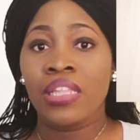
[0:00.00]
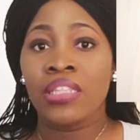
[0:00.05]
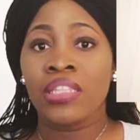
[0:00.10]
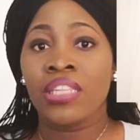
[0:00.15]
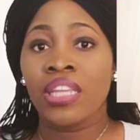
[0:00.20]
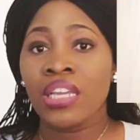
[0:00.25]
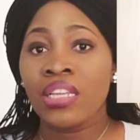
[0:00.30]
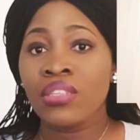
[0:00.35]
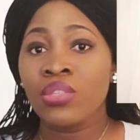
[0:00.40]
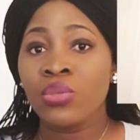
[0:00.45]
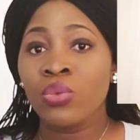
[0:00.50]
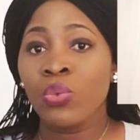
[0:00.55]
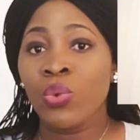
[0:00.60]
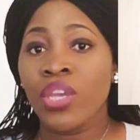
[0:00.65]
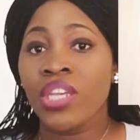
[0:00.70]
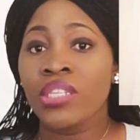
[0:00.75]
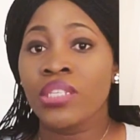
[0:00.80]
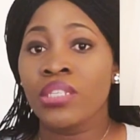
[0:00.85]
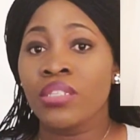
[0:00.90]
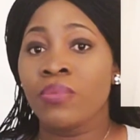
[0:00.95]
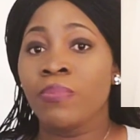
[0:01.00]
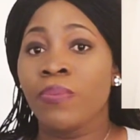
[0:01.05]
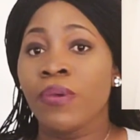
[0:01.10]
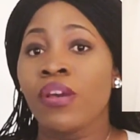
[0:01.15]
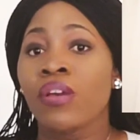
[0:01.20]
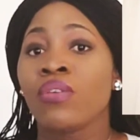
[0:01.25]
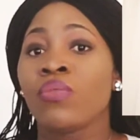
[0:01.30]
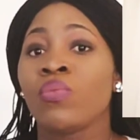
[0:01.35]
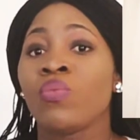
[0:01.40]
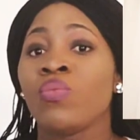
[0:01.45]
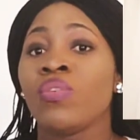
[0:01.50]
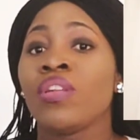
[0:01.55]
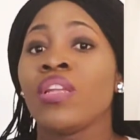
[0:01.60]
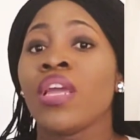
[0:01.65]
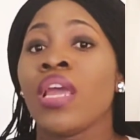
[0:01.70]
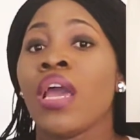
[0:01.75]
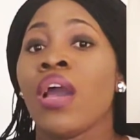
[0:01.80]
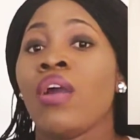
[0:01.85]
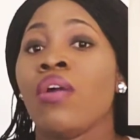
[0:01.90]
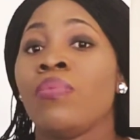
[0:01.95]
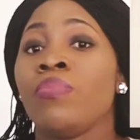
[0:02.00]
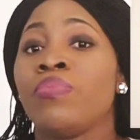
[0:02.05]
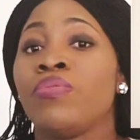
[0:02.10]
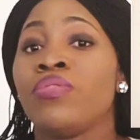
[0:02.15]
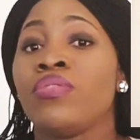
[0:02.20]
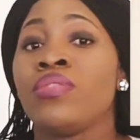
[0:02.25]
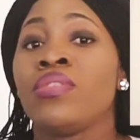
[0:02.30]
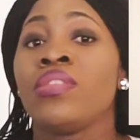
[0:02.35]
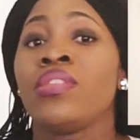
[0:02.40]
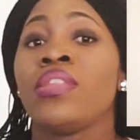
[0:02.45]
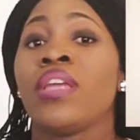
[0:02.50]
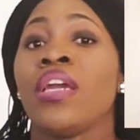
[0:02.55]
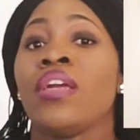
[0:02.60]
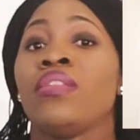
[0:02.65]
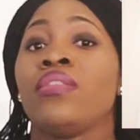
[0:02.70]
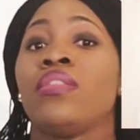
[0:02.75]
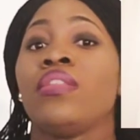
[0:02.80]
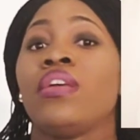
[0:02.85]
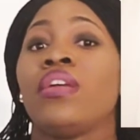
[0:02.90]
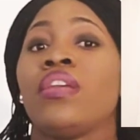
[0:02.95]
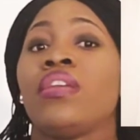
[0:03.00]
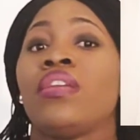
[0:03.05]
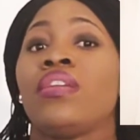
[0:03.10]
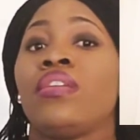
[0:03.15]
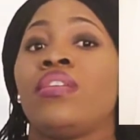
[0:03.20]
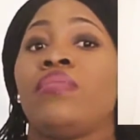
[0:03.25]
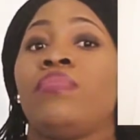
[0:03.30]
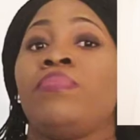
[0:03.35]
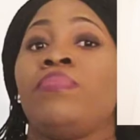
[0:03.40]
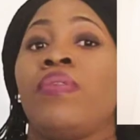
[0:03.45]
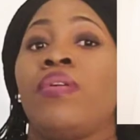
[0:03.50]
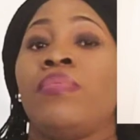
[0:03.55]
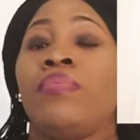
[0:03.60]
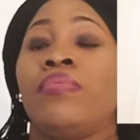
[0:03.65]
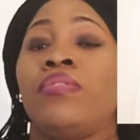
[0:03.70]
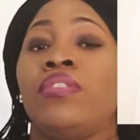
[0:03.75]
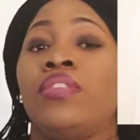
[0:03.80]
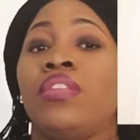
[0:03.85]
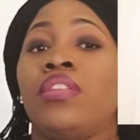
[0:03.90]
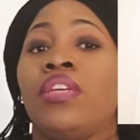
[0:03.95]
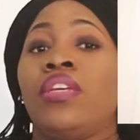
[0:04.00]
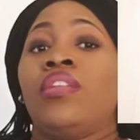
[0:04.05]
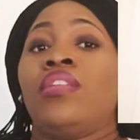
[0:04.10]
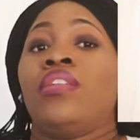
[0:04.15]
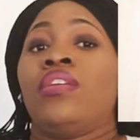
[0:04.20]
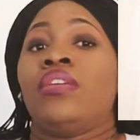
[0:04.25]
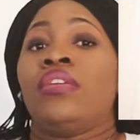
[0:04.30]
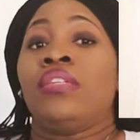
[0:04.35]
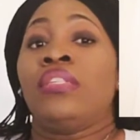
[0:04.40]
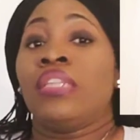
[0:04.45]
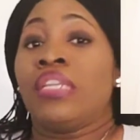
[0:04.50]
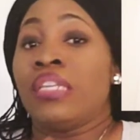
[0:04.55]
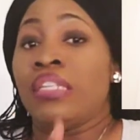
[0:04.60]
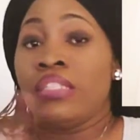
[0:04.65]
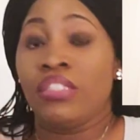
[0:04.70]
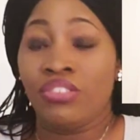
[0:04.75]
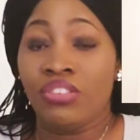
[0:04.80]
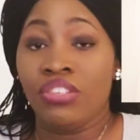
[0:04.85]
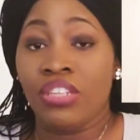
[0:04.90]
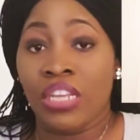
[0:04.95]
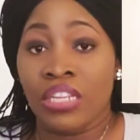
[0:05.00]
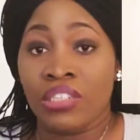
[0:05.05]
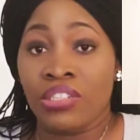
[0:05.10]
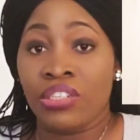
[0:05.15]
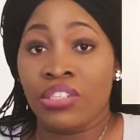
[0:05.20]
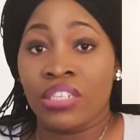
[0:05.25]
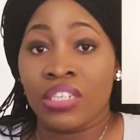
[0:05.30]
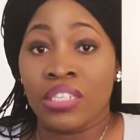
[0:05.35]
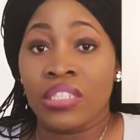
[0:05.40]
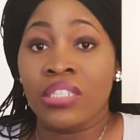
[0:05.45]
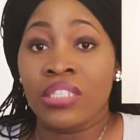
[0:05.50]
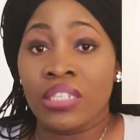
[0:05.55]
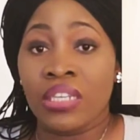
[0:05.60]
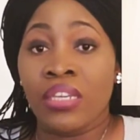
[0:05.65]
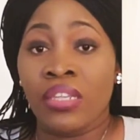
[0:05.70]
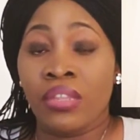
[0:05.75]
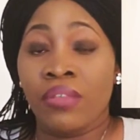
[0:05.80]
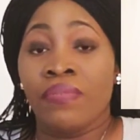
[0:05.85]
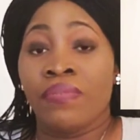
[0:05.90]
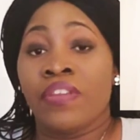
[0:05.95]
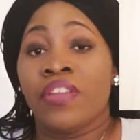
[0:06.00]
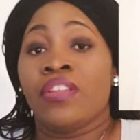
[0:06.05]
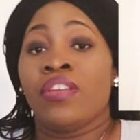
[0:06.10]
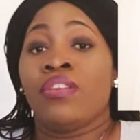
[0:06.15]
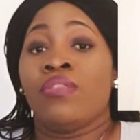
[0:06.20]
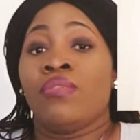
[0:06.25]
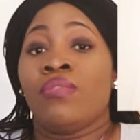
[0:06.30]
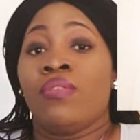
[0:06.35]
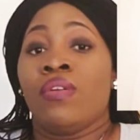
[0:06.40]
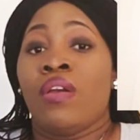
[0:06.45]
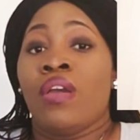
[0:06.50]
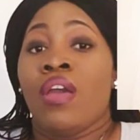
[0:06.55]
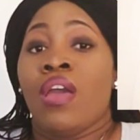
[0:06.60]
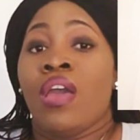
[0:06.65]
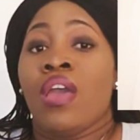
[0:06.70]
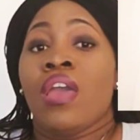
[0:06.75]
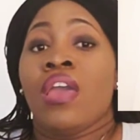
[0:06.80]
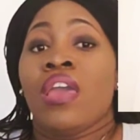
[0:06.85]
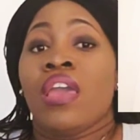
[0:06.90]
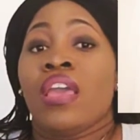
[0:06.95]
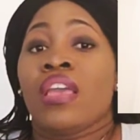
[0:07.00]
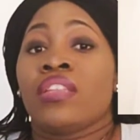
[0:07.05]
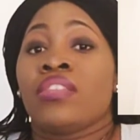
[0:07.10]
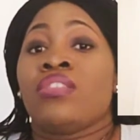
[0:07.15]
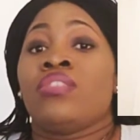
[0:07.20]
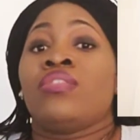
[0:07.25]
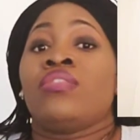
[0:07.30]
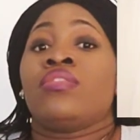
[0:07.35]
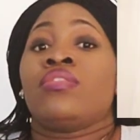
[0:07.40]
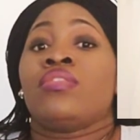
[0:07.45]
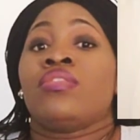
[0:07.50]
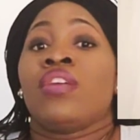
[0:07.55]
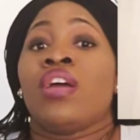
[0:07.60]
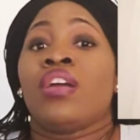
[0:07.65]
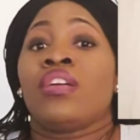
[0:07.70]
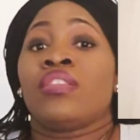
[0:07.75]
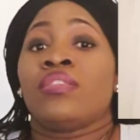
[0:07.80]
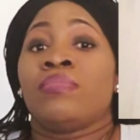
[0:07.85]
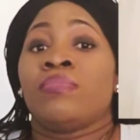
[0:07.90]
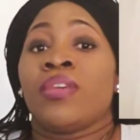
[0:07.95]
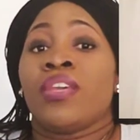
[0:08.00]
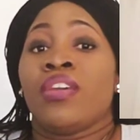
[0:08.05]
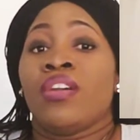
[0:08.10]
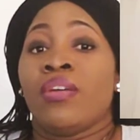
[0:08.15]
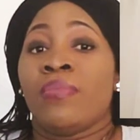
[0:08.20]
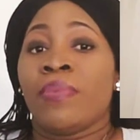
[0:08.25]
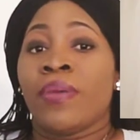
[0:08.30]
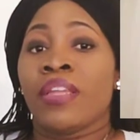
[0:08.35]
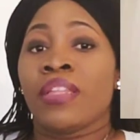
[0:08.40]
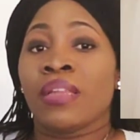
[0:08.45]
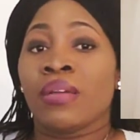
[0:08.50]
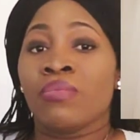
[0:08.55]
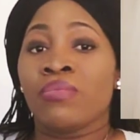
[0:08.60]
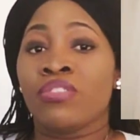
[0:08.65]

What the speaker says: This waist belt would help you stand like properly like this, and you, as you can see in the video, it snugged me up, and